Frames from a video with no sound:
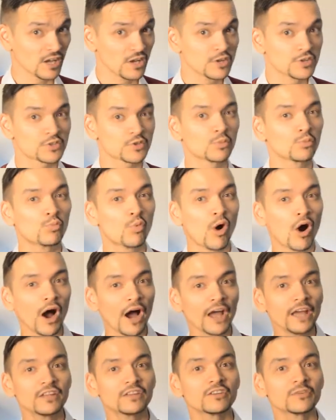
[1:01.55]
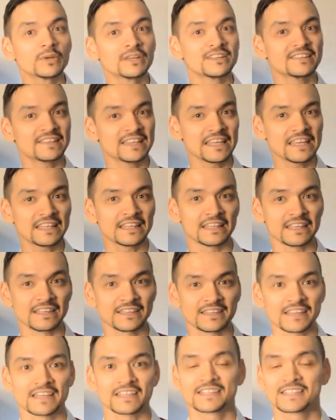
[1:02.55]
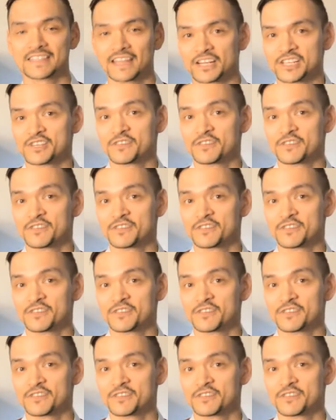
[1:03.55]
So why do we see this as such